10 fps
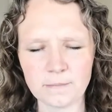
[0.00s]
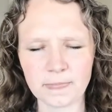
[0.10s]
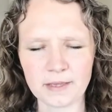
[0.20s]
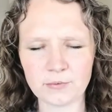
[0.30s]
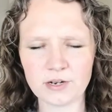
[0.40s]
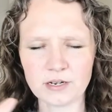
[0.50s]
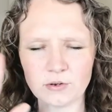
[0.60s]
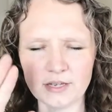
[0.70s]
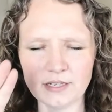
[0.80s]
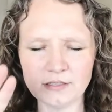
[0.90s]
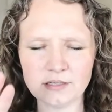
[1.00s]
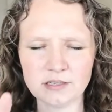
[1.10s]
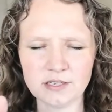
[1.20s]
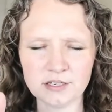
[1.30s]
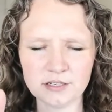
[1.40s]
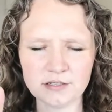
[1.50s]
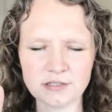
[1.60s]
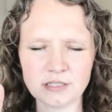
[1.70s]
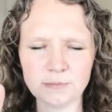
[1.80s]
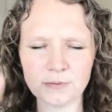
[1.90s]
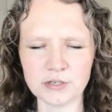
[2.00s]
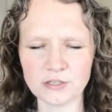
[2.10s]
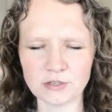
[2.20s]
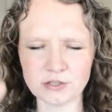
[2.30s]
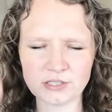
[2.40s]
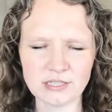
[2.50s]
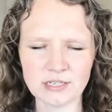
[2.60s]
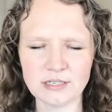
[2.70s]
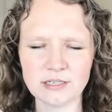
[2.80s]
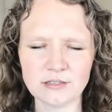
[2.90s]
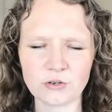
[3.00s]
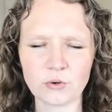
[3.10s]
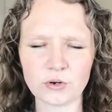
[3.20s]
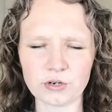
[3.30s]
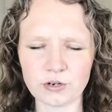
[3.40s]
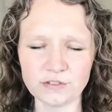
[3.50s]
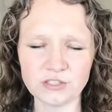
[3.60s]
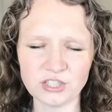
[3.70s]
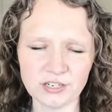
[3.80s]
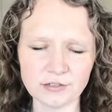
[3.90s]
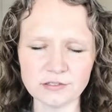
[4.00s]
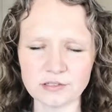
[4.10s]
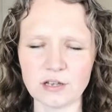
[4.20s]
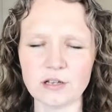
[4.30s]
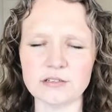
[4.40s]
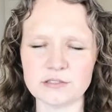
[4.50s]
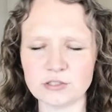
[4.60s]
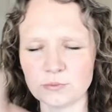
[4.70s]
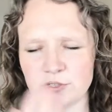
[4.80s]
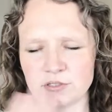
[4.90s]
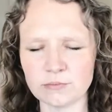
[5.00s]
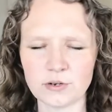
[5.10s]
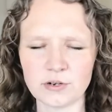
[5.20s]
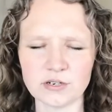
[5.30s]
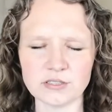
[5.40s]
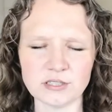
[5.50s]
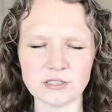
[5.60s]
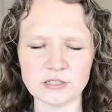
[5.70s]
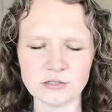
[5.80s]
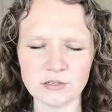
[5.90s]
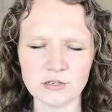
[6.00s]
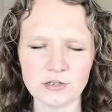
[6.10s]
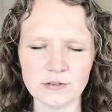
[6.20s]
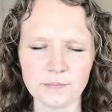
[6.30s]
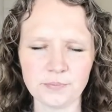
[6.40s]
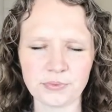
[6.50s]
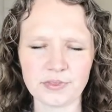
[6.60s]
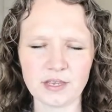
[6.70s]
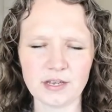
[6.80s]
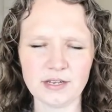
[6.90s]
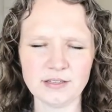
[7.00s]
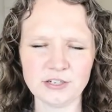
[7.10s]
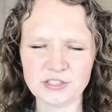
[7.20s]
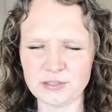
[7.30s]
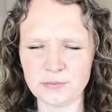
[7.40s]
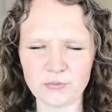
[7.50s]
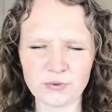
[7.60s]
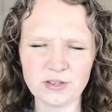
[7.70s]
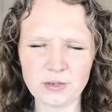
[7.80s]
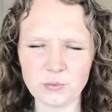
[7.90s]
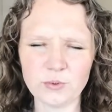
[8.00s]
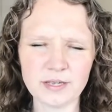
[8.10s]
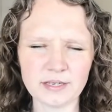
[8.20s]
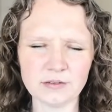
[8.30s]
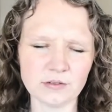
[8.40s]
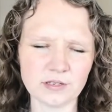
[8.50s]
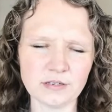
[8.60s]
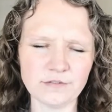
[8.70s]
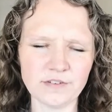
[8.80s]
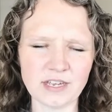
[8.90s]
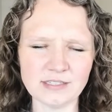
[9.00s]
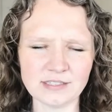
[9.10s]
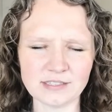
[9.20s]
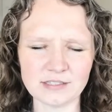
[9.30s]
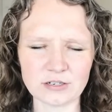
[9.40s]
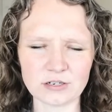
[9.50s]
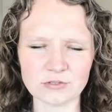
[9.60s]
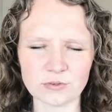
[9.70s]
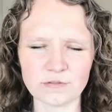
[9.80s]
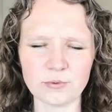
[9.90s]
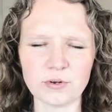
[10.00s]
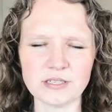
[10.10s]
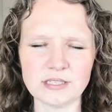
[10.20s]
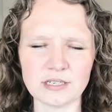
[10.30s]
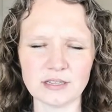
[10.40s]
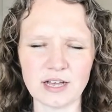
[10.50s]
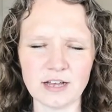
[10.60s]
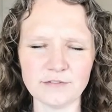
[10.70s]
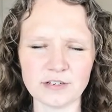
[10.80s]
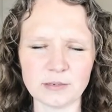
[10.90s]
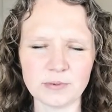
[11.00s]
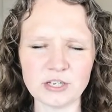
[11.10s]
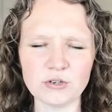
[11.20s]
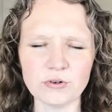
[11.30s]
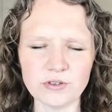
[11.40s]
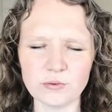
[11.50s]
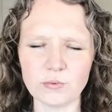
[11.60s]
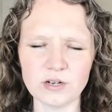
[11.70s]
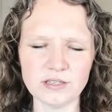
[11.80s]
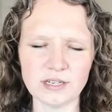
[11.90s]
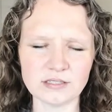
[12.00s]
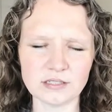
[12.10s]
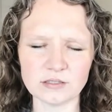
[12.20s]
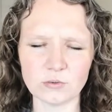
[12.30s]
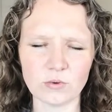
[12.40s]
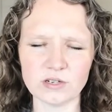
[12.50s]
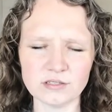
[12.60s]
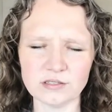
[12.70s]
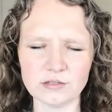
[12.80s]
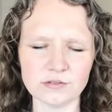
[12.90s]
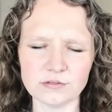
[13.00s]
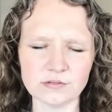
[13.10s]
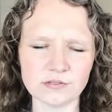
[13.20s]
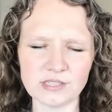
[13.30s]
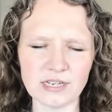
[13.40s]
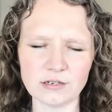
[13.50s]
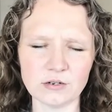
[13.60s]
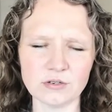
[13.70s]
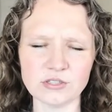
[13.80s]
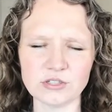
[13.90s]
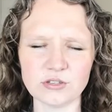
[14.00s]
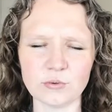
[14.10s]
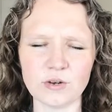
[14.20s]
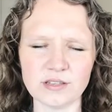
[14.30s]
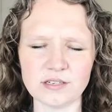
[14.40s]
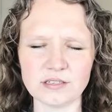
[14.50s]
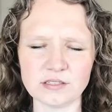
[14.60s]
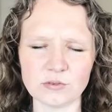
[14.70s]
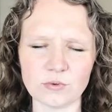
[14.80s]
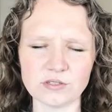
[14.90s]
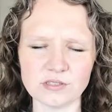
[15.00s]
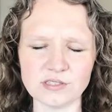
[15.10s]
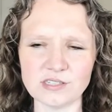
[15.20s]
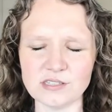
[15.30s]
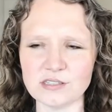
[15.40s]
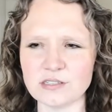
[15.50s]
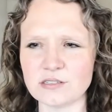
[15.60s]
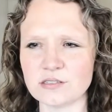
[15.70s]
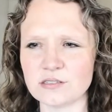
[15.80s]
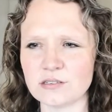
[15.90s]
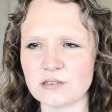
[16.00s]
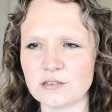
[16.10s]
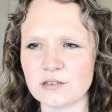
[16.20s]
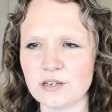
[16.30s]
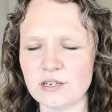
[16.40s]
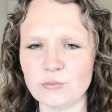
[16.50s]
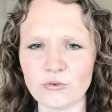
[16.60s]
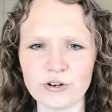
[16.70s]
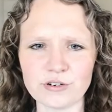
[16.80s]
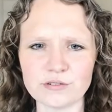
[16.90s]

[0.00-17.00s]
And when I go into here deeper, you're standing in the corner of a jail cell and there's prison bars here and there's some really wicked looking faces that are sort of pointing and laughing but you're the one that doesn't want to take notice you're the one that doesn't want to see this anymore